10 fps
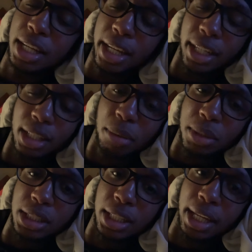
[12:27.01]
And then when
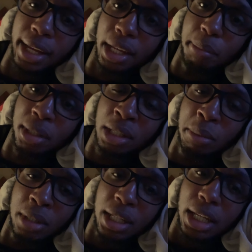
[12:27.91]
she came
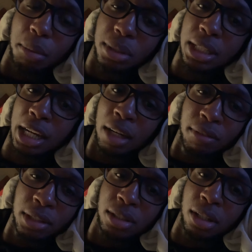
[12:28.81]
up, it was
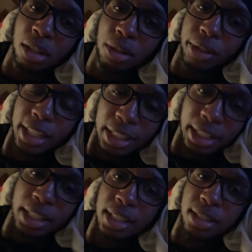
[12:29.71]
Calvin's turn. He
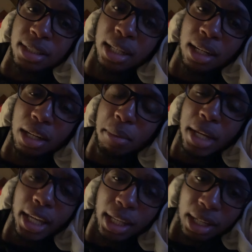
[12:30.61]
did his job.
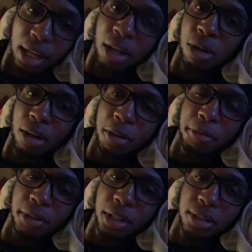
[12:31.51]
He got her off
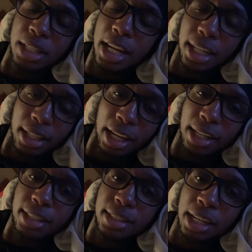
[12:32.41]
first. Now
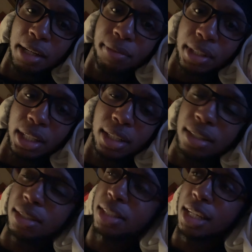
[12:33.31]
it's time for
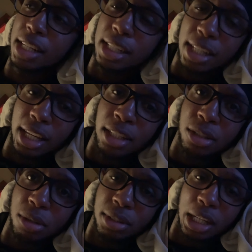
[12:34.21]
his. He's
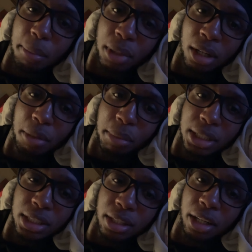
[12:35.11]
on top of her,
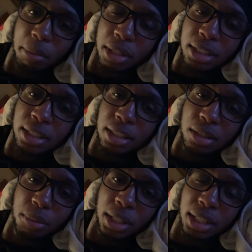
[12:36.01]
missionary, because that's the
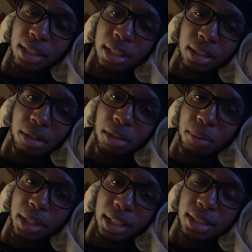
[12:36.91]
way. That's the only
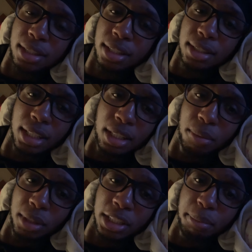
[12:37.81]
way Issa can take it
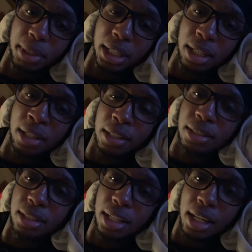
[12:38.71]
with his big
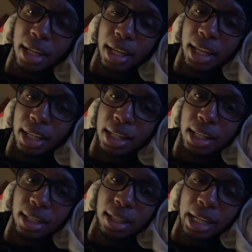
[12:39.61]
ass. And
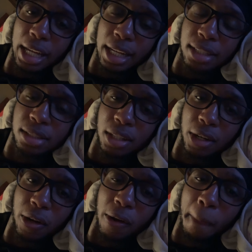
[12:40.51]
he asked
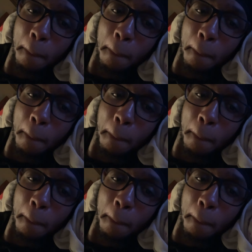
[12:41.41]
her